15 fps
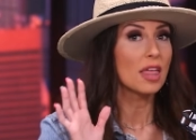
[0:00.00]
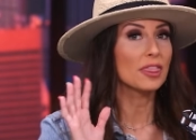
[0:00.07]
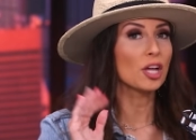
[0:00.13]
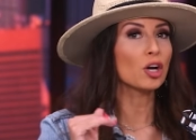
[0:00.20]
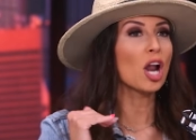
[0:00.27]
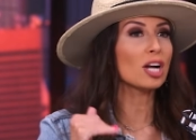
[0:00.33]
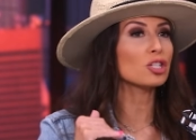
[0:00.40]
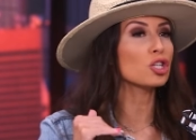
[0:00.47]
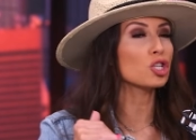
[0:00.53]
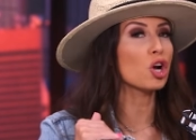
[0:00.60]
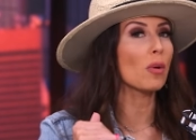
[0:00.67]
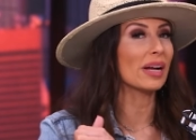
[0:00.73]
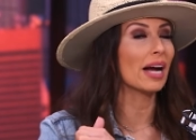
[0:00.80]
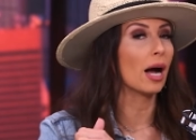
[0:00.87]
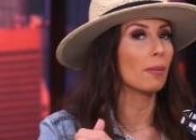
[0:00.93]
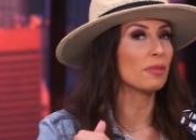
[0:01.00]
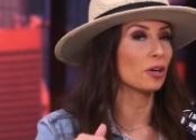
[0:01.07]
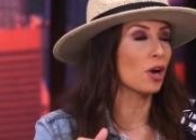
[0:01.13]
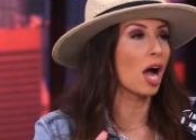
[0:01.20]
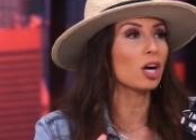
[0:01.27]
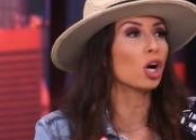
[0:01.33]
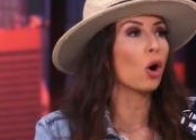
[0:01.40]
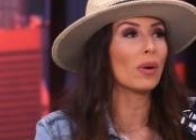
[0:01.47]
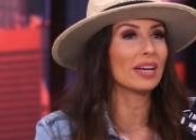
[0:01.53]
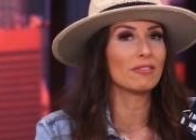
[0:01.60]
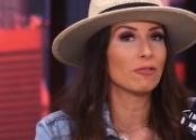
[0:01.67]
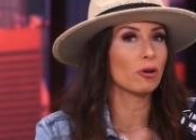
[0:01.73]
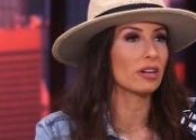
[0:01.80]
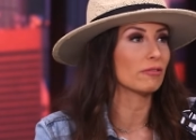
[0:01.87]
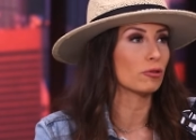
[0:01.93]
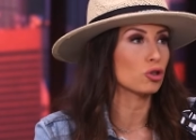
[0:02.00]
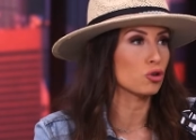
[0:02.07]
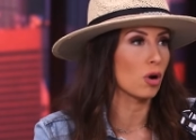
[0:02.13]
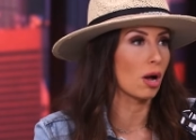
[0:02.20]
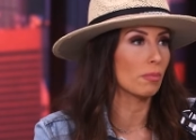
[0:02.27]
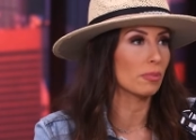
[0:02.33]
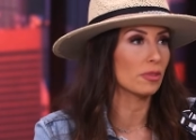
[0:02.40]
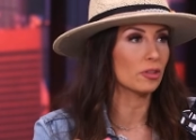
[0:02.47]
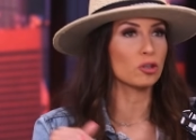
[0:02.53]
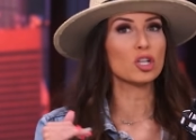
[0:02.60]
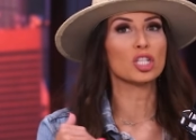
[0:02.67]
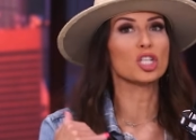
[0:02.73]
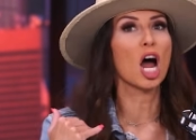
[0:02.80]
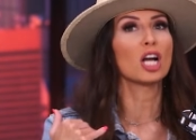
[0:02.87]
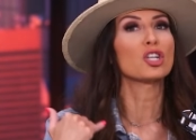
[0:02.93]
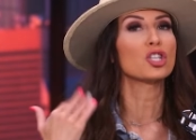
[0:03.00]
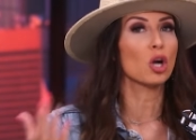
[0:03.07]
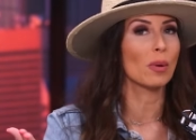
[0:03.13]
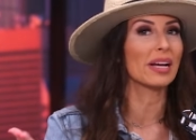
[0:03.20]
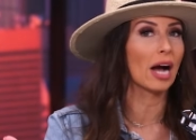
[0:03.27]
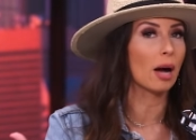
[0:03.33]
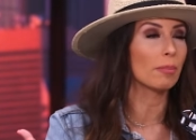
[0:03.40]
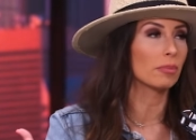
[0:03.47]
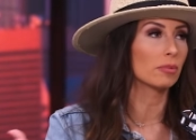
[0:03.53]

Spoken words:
They're not showing up. They're not going and voting for Trump. They're just not showing up.